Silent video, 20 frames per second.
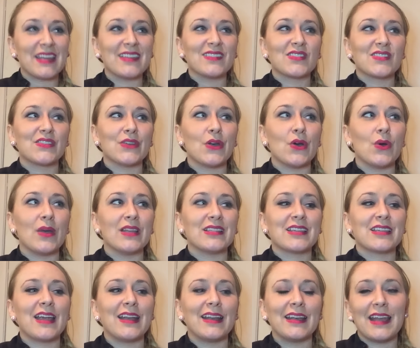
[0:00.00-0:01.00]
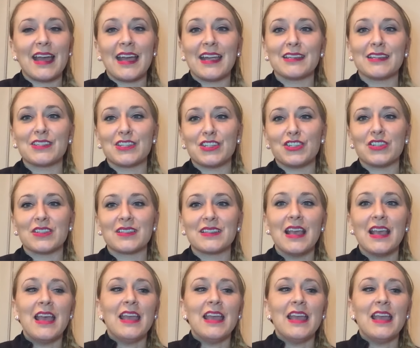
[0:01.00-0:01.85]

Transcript: And so it's kind of nice to just,